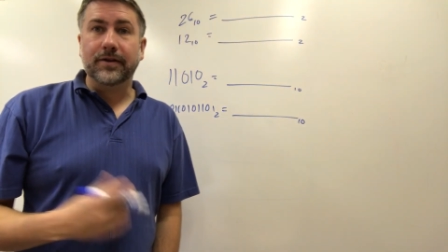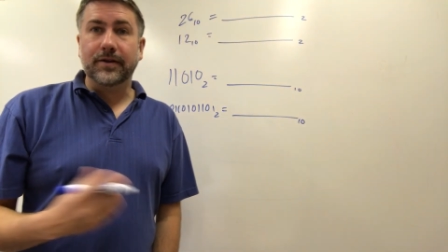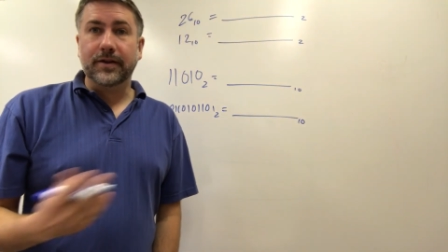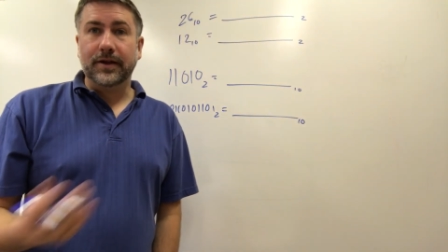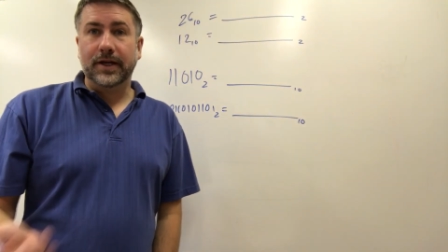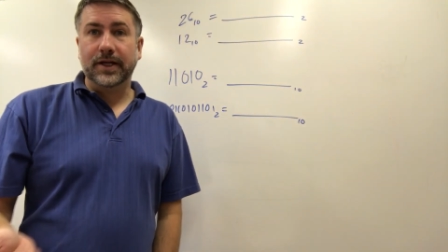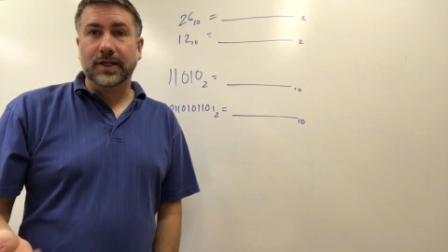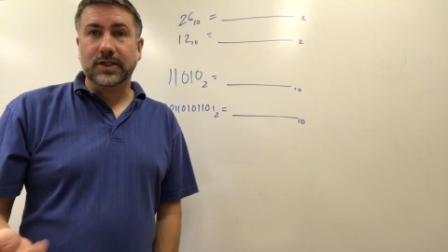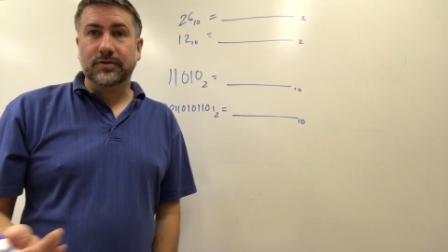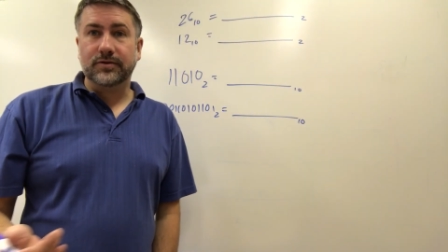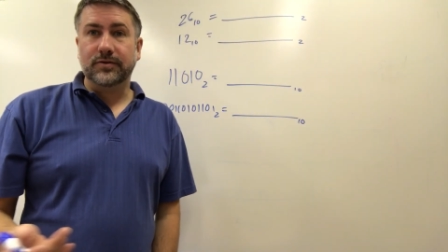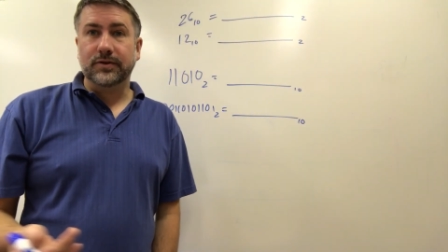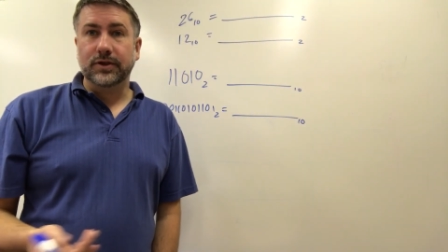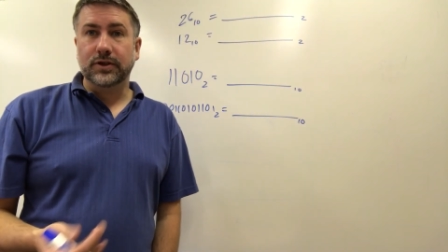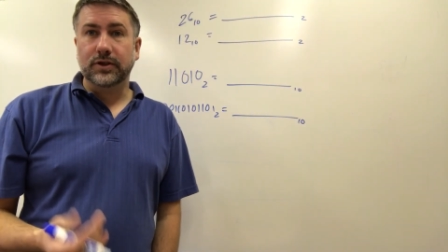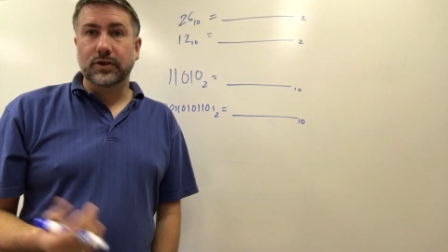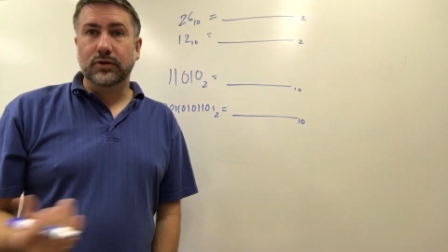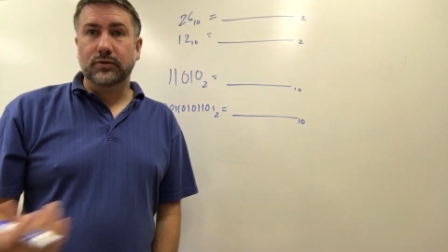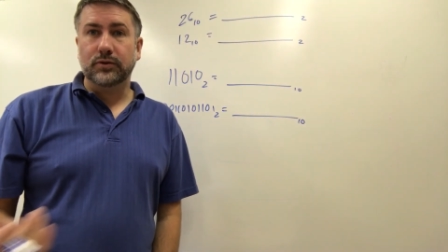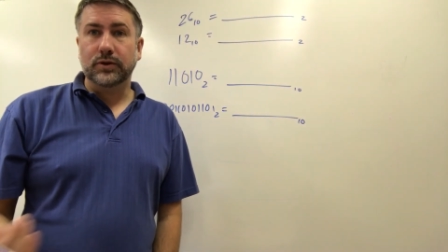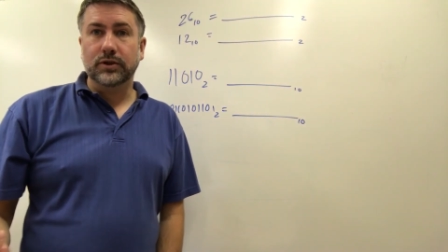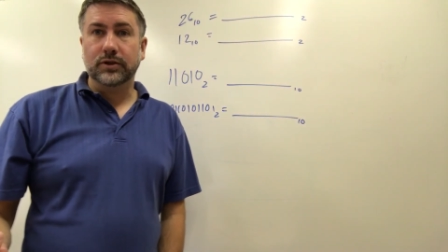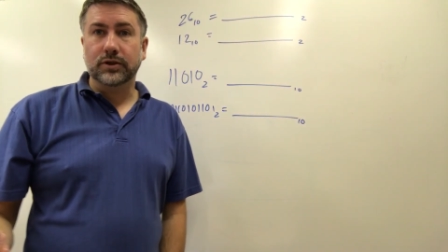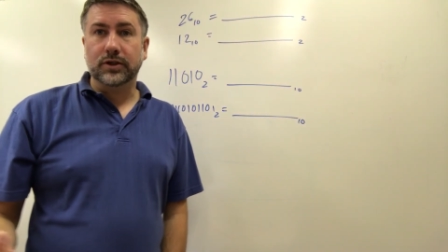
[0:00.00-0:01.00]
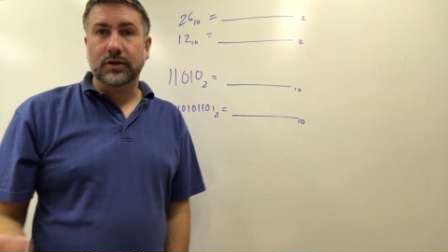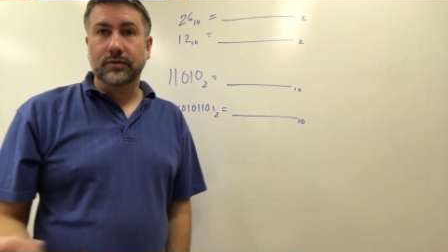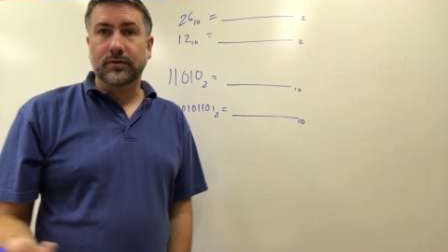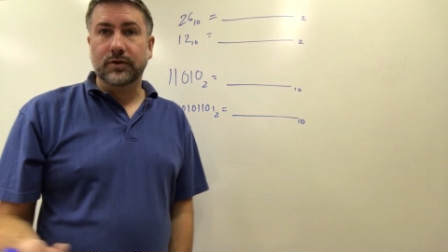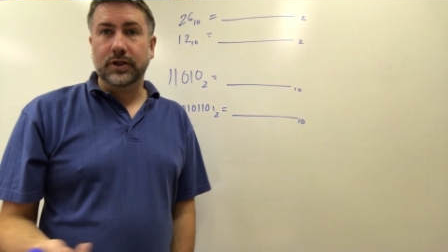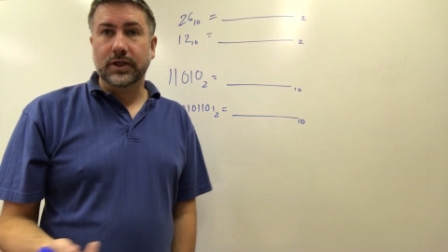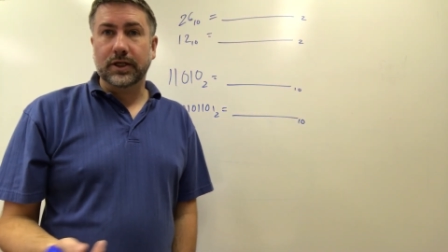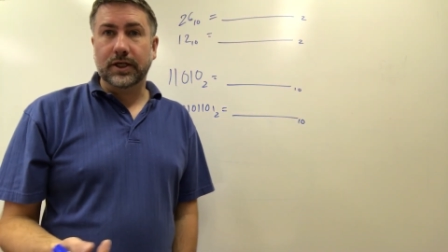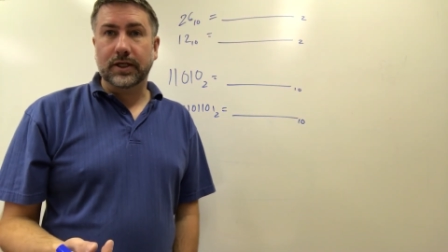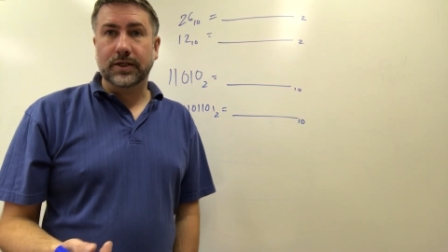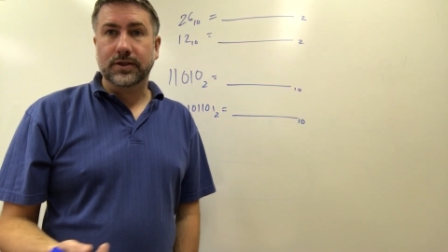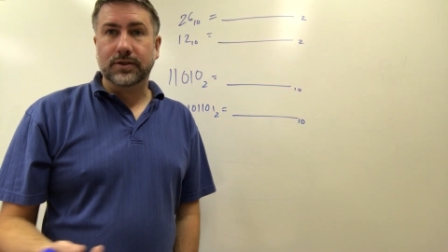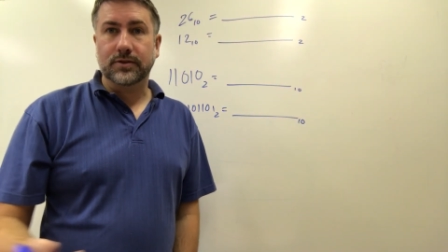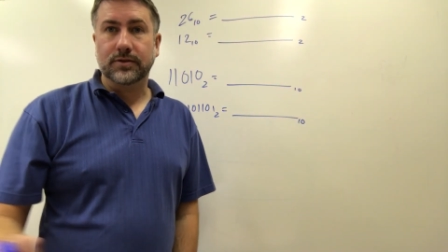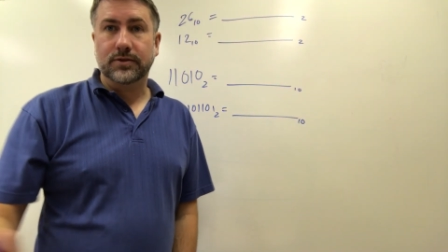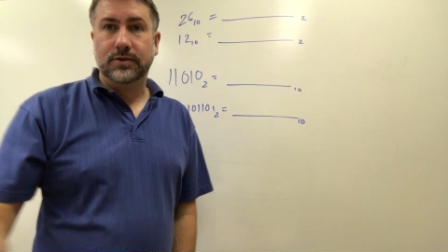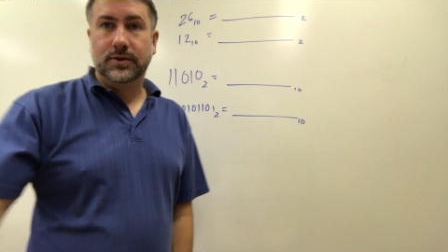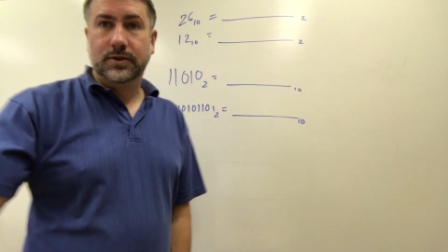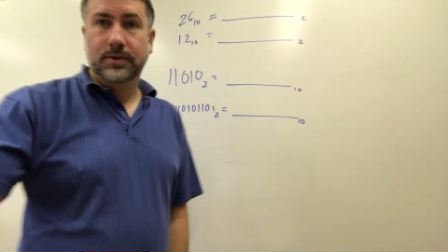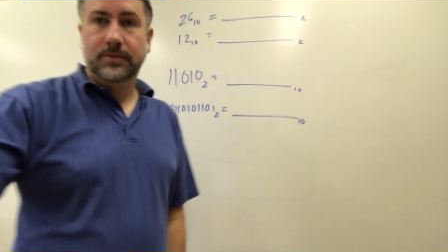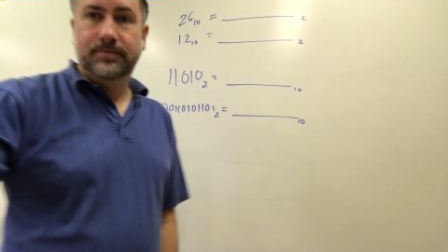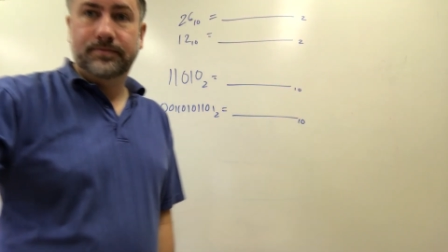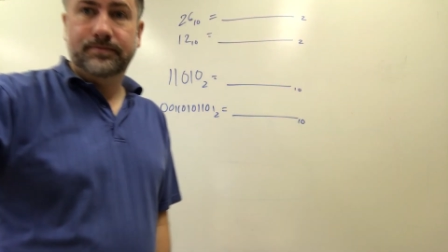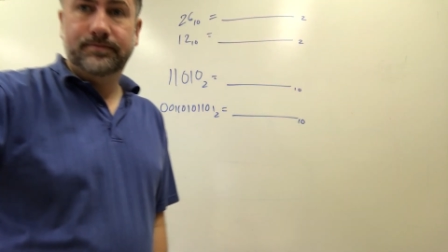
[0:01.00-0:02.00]
in the next video, we'll give you the
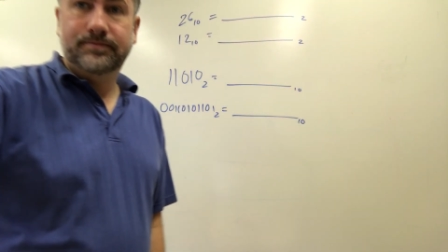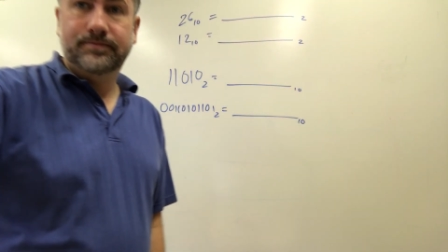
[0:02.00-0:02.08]
answers.